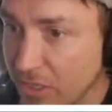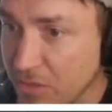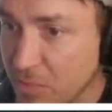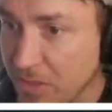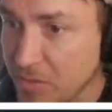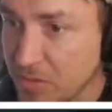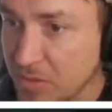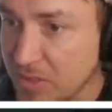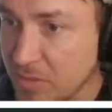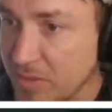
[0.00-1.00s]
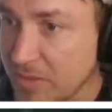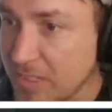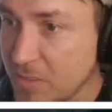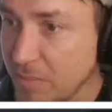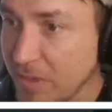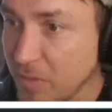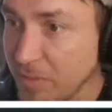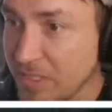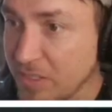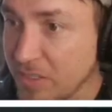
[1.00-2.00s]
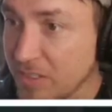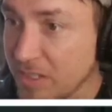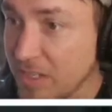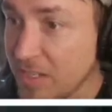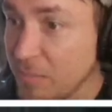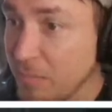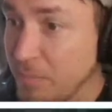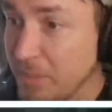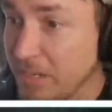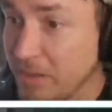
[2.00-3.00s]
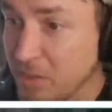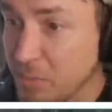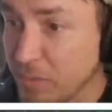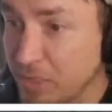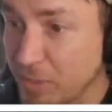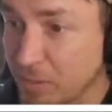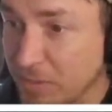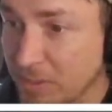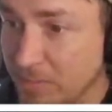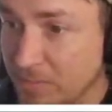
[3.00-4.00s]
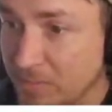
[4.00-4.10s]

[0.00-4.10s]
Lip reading: got no specials with this one. This might not be as good, but it looks pretty cool.